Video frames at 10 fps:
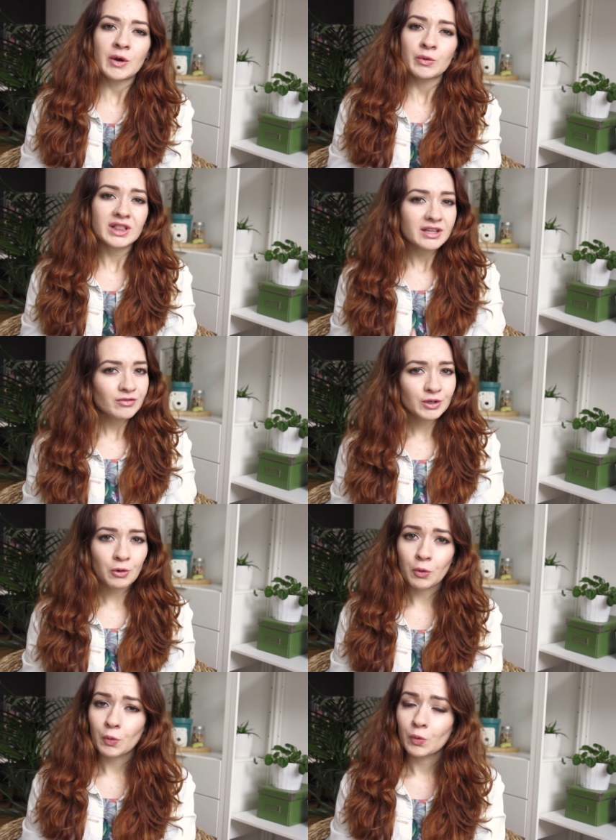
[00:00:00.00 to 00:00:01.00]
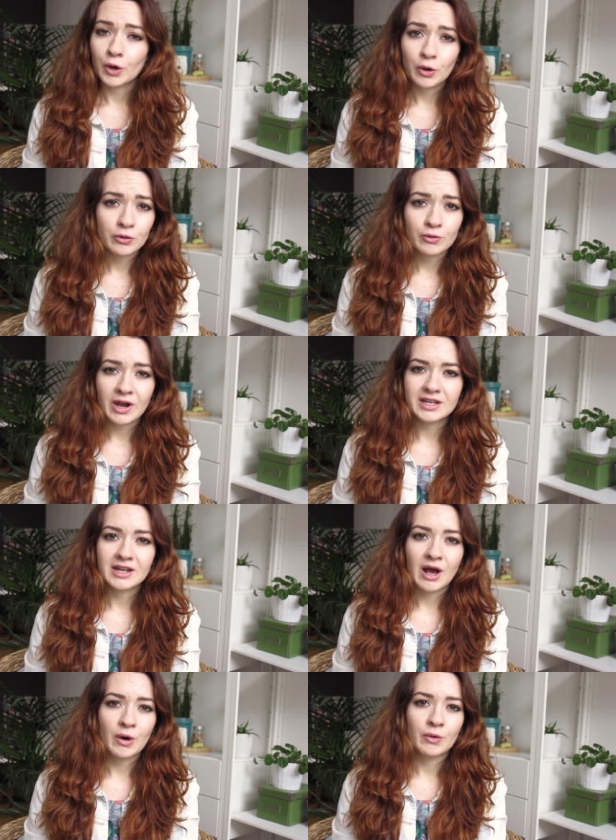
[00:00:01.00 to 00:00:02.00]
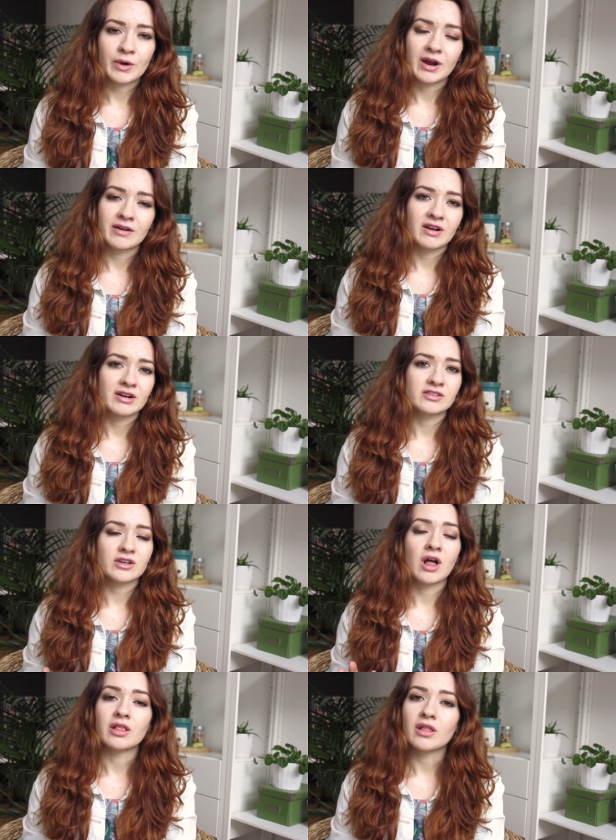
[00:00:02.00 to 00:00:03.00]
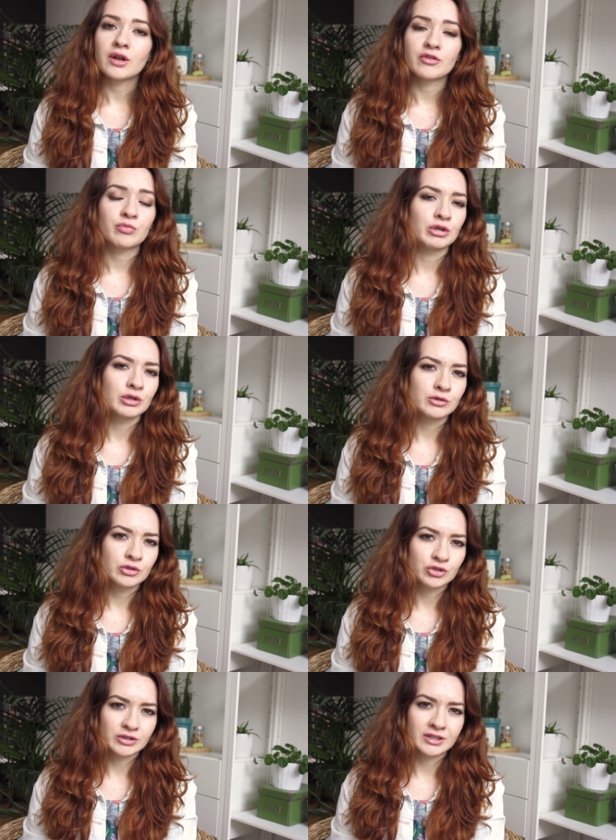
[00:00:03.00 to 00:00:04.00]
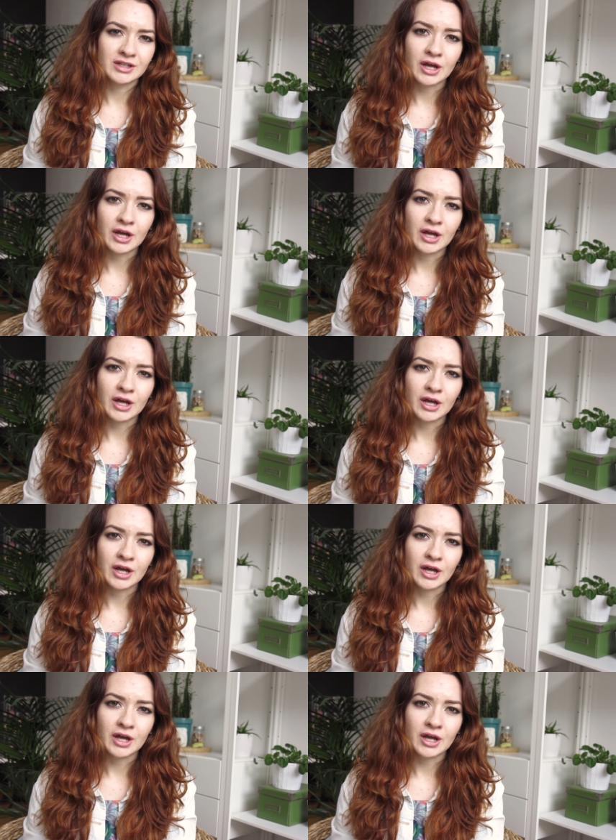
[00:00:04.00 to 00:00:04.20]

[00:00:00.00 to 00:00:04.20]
we live in a world right now where there is a lot of pollution,